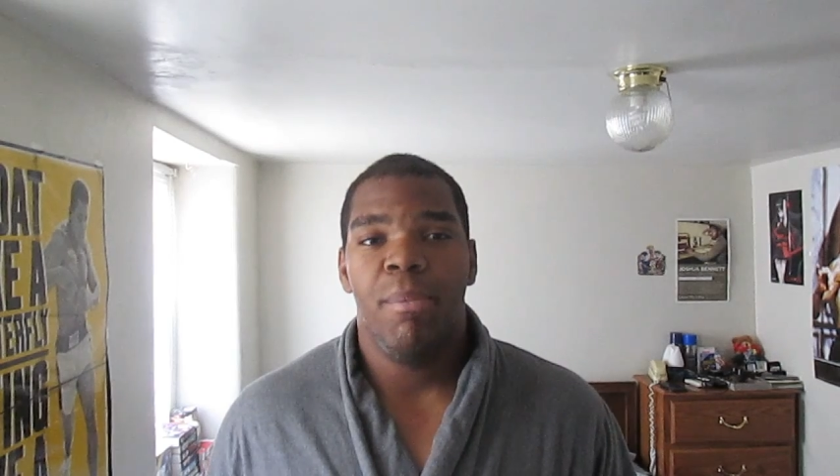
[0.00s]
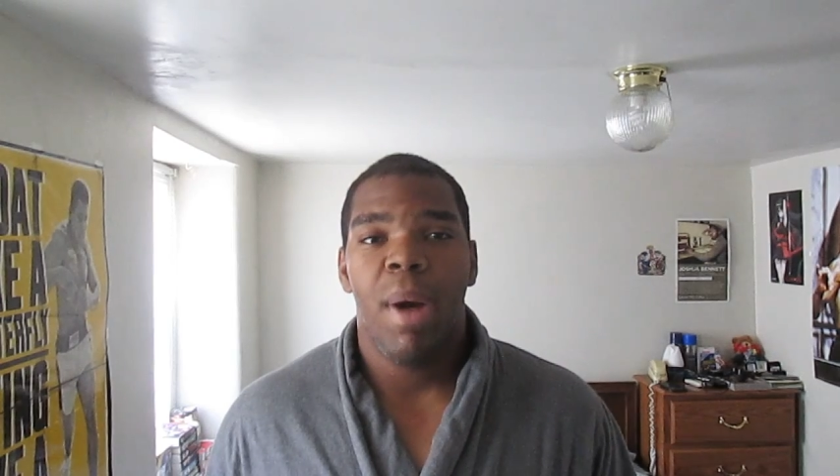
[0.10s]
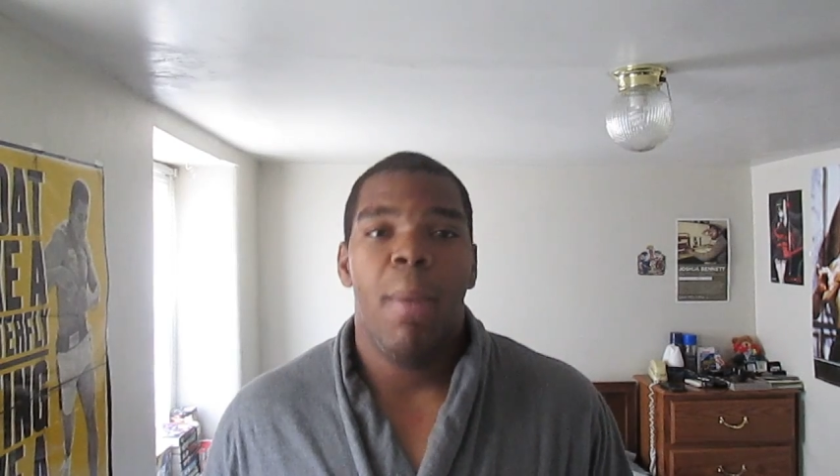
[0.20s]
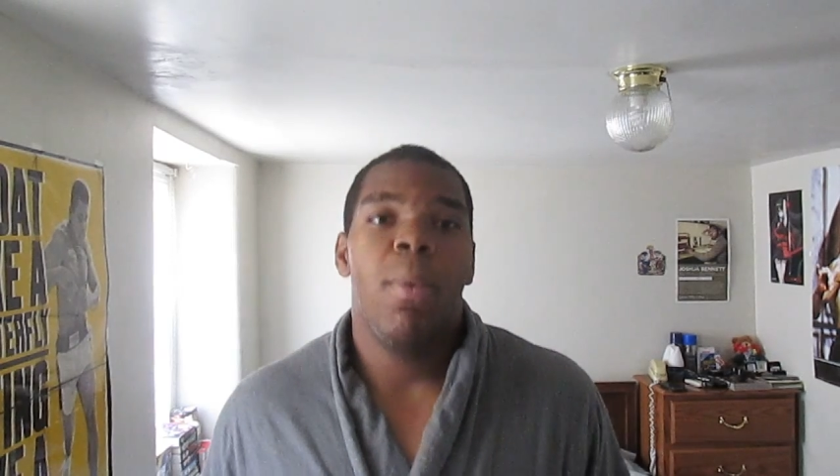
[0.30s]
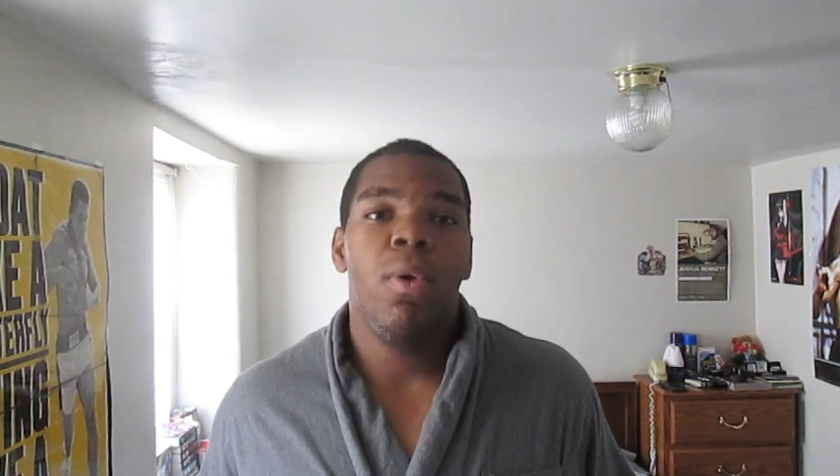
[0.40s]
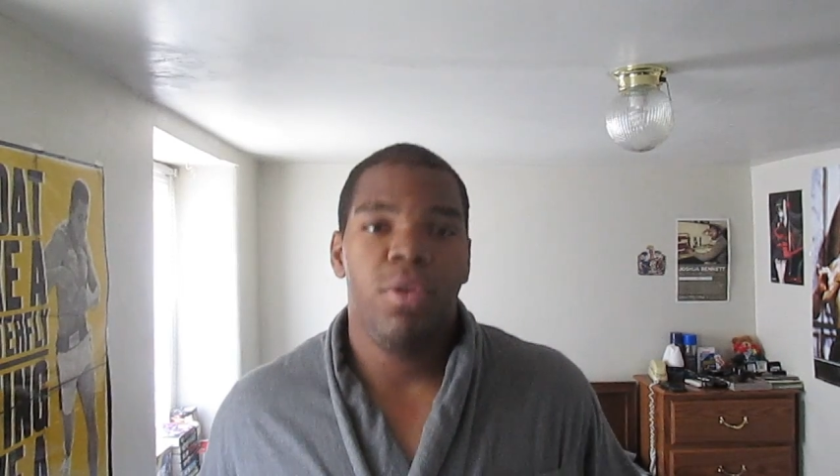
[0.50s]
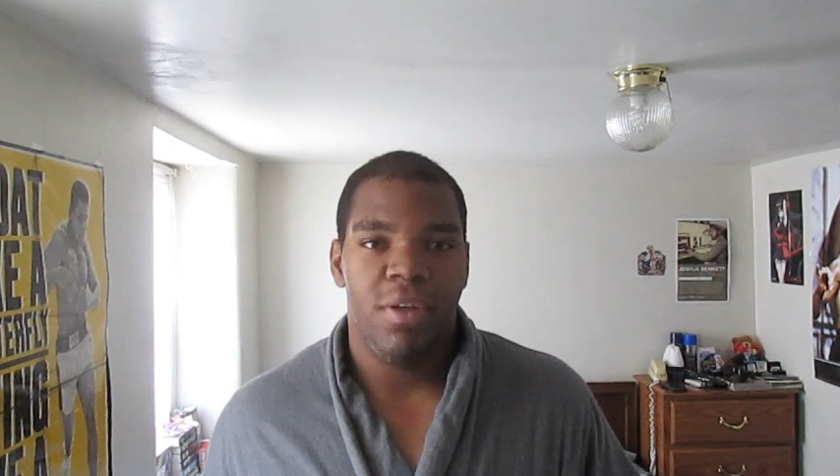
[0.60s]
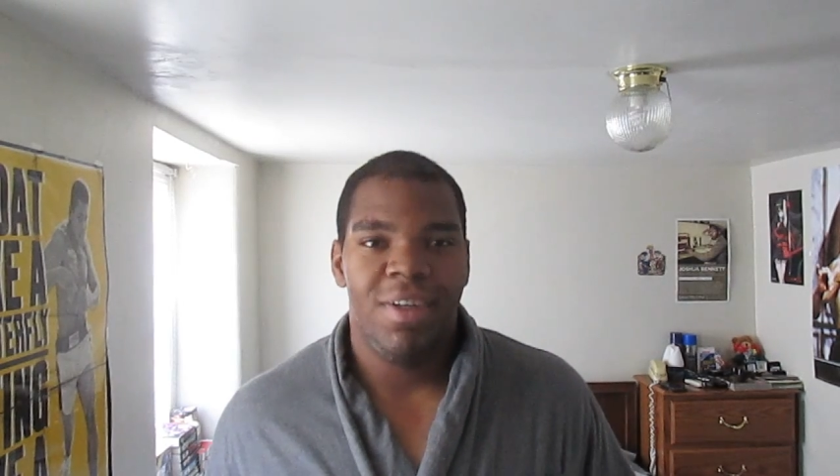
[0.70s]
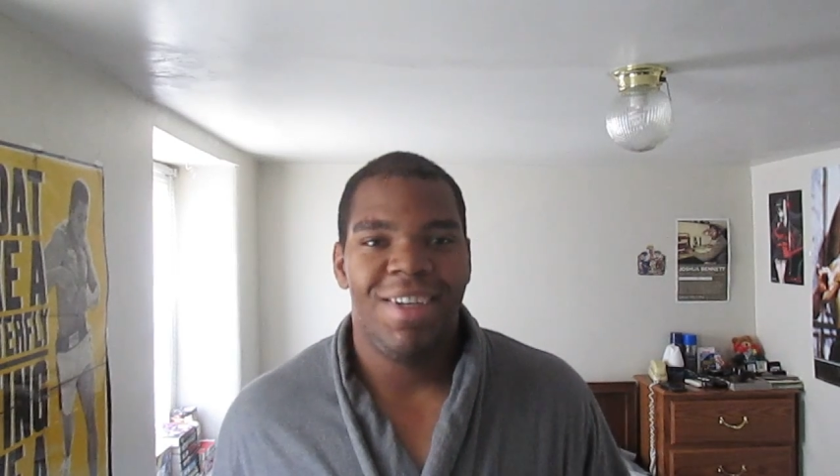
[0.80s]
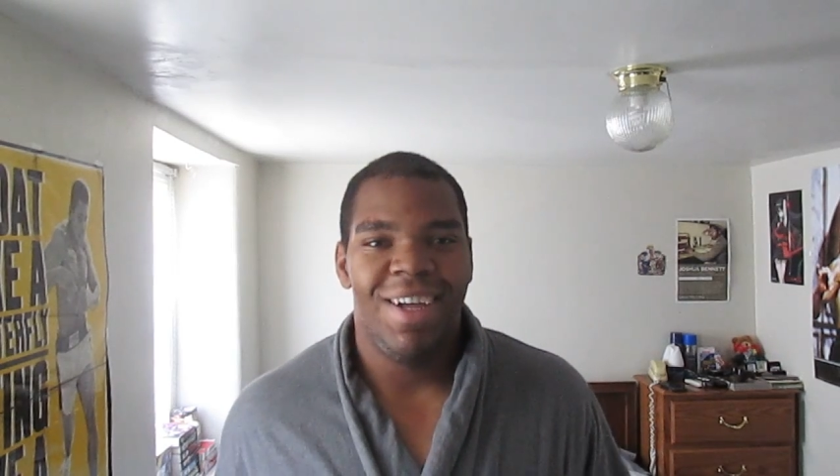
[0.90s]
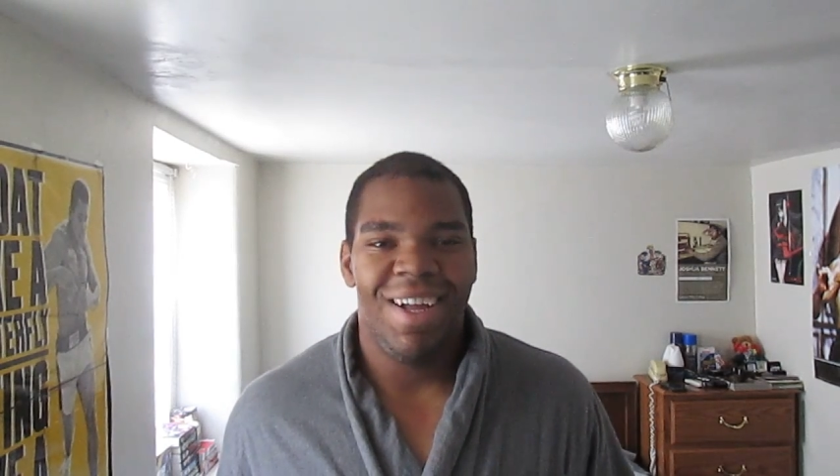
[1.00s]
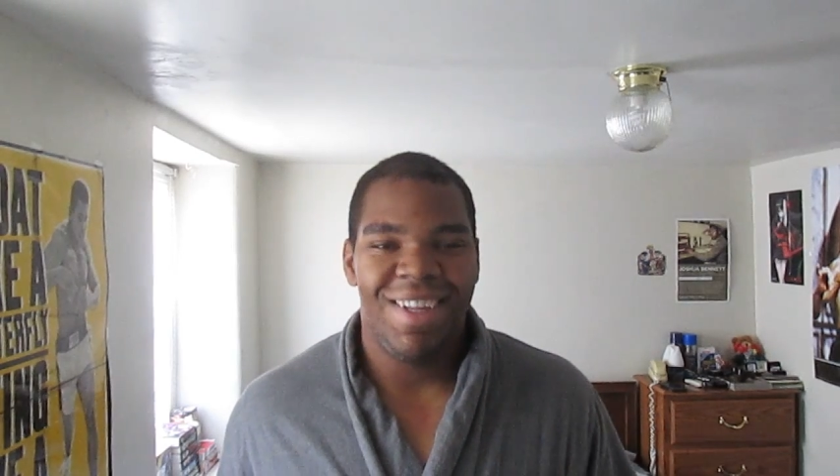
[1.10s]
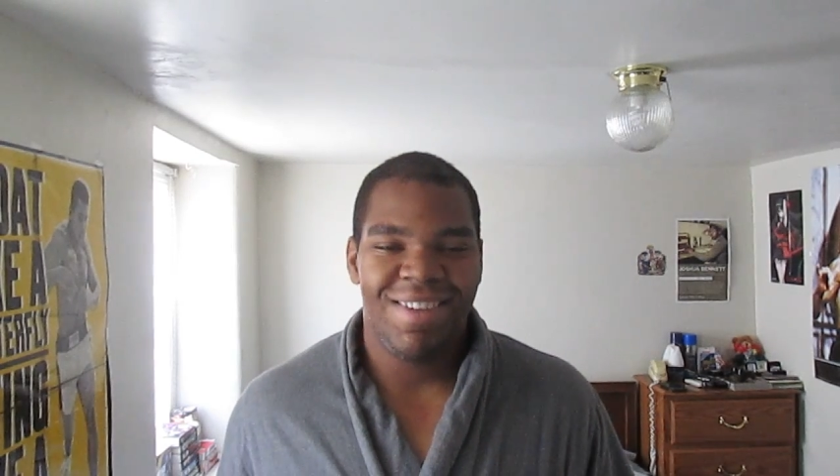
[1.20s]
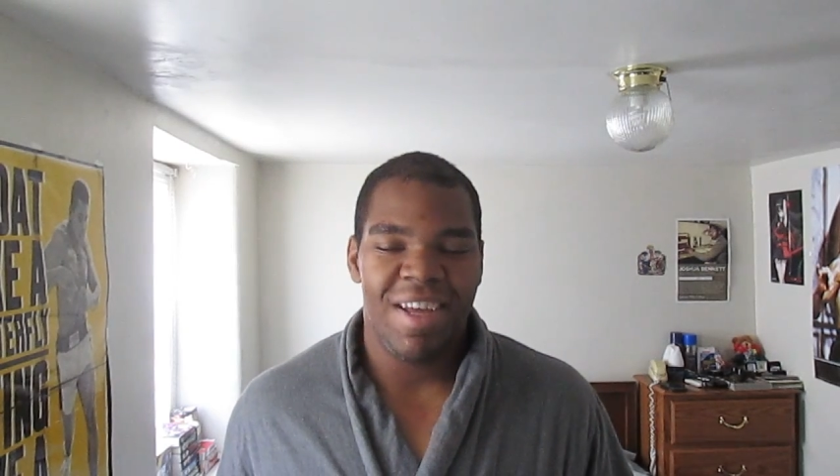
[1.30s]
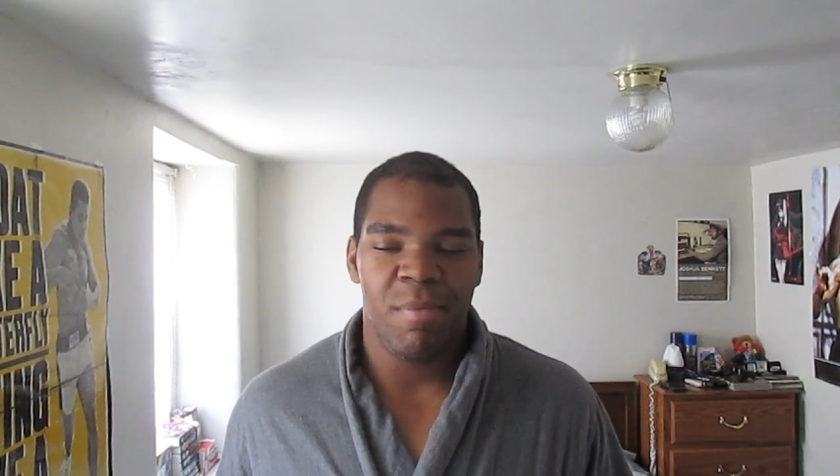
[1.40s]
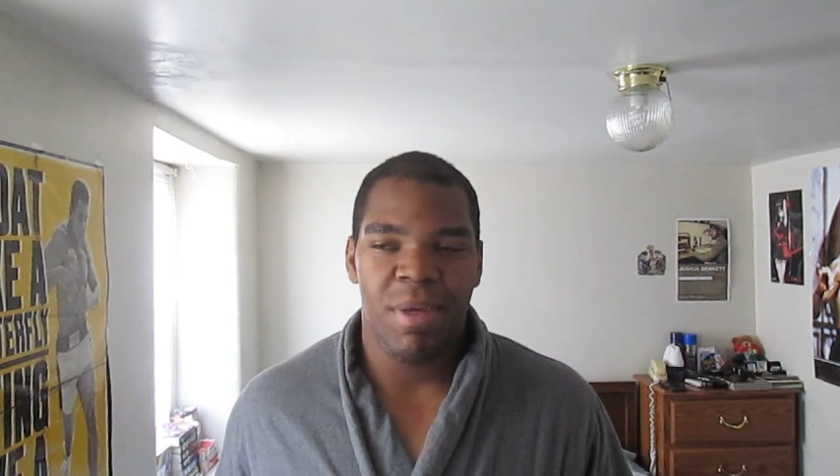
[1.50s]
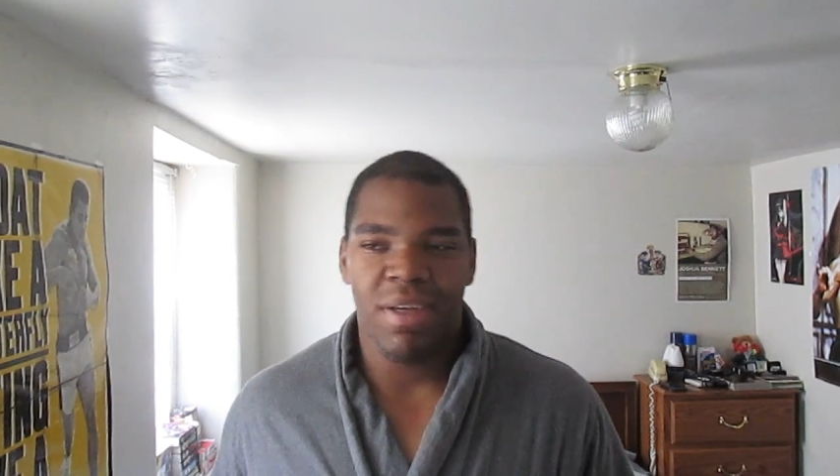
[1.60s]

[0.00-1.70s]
pop culture segment.